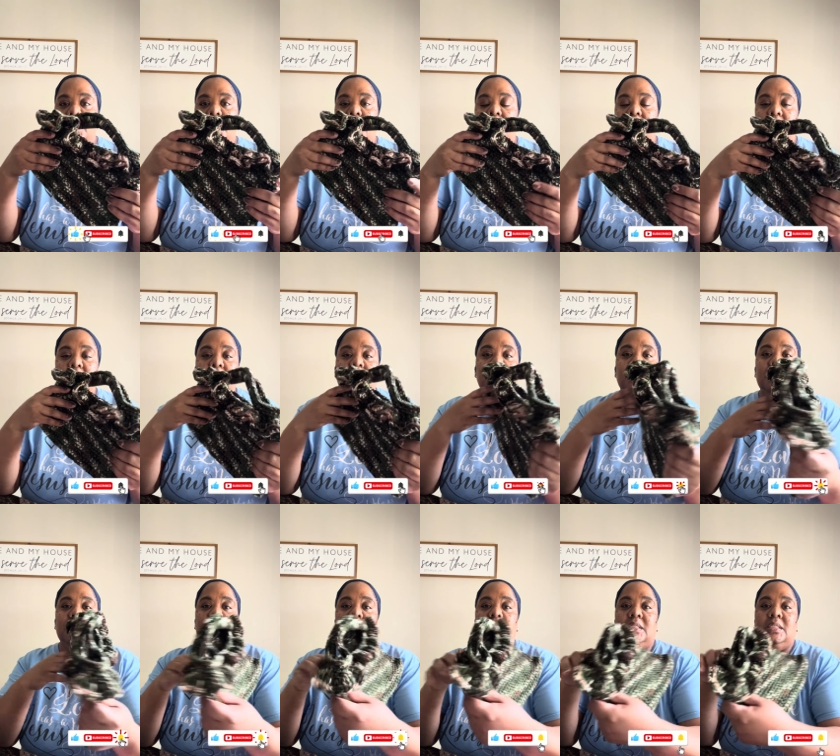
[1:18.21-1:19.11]
and
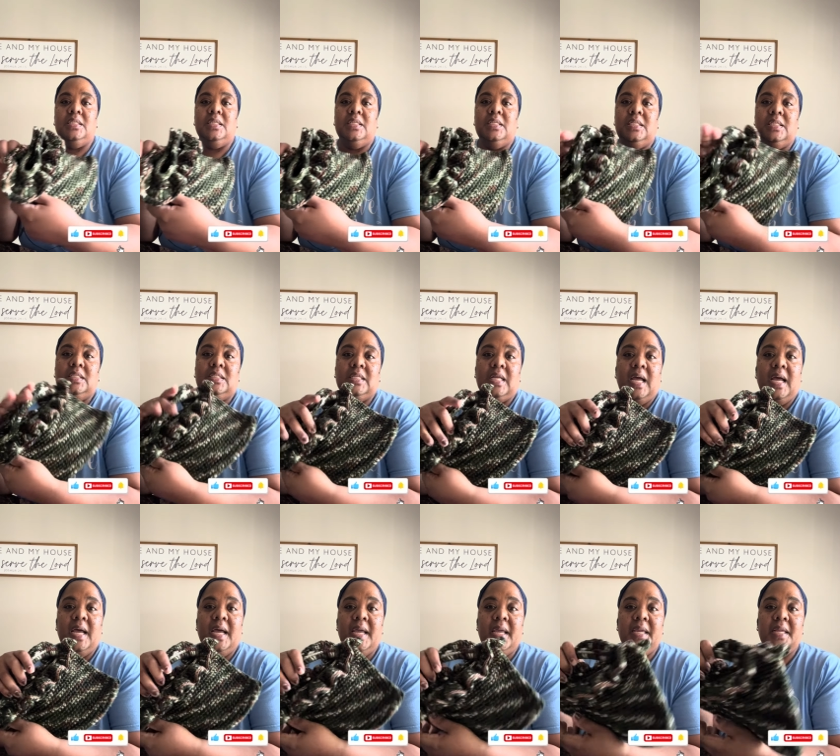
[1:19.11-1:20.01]
this is the
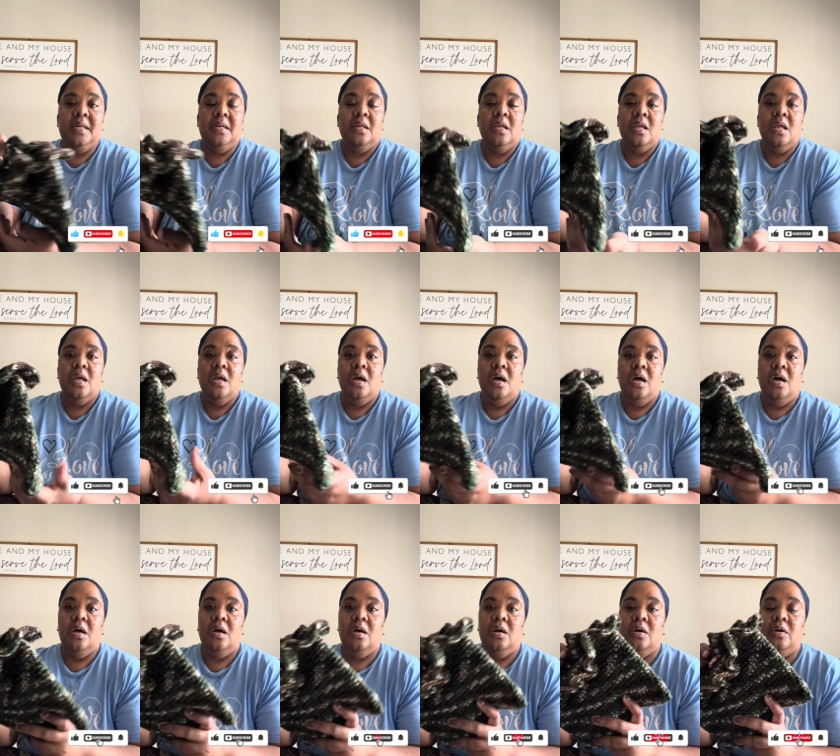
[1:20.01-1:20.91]
design
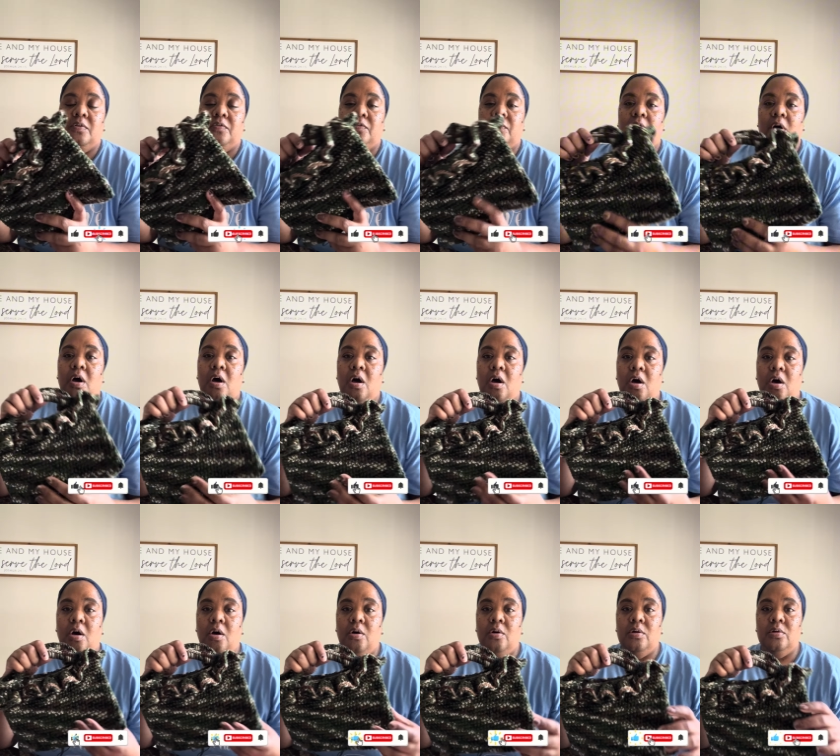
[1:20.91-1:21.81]
of
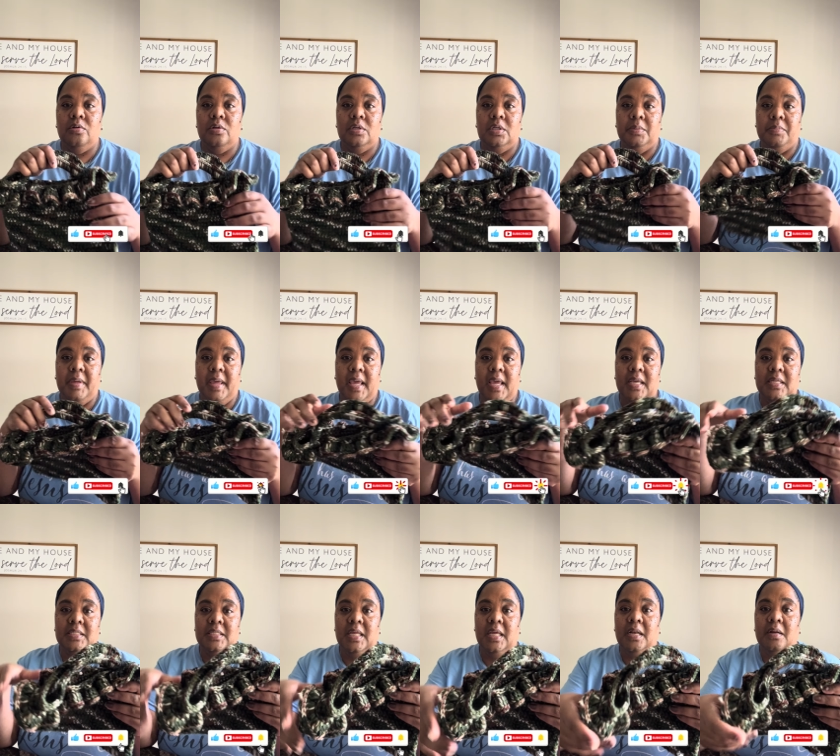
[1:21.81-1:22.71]
all the
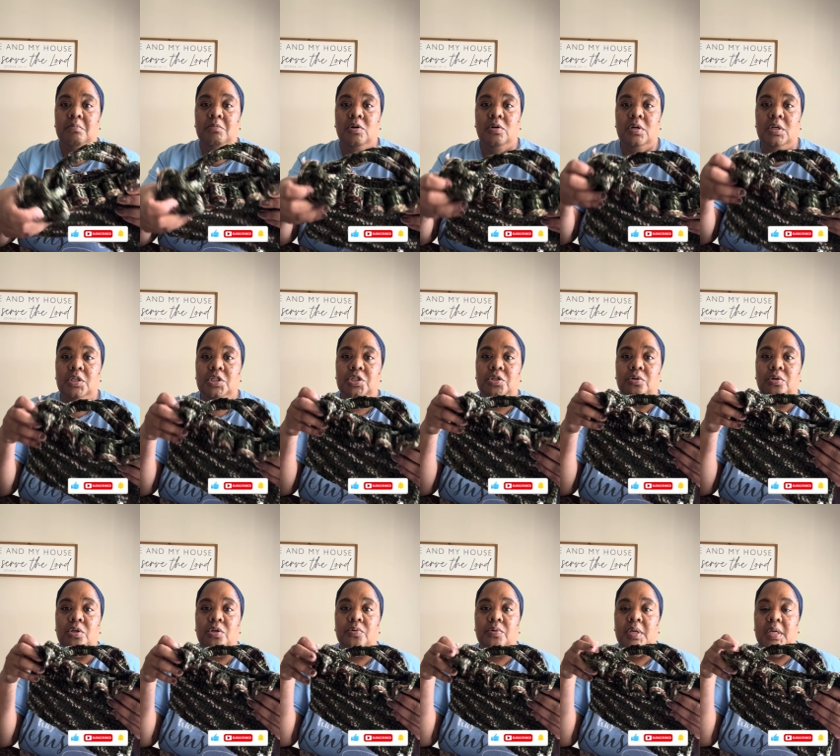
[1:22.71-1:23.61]
bags that I'm going to show
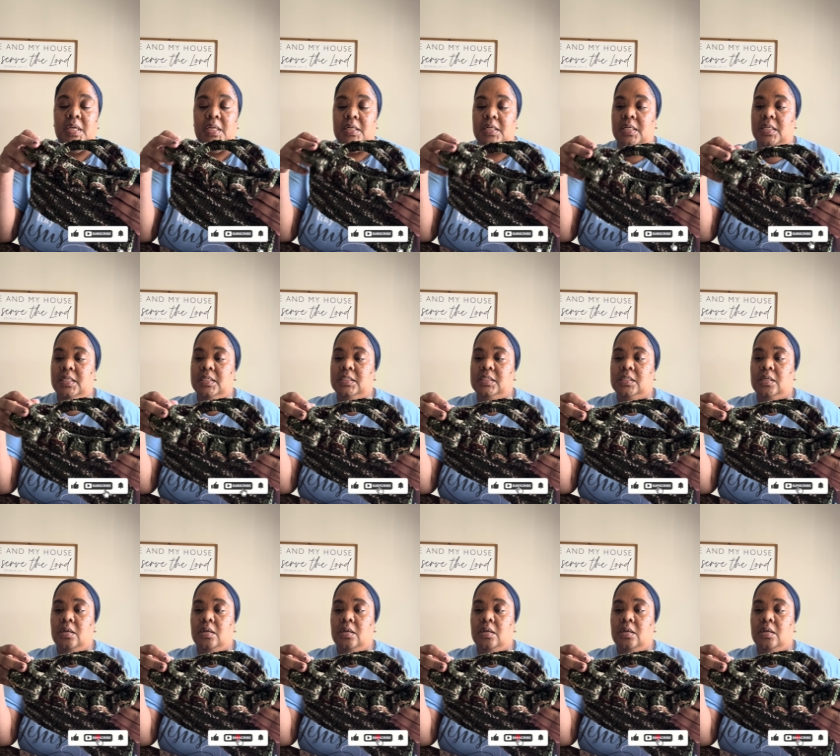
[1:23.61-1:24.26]
you in this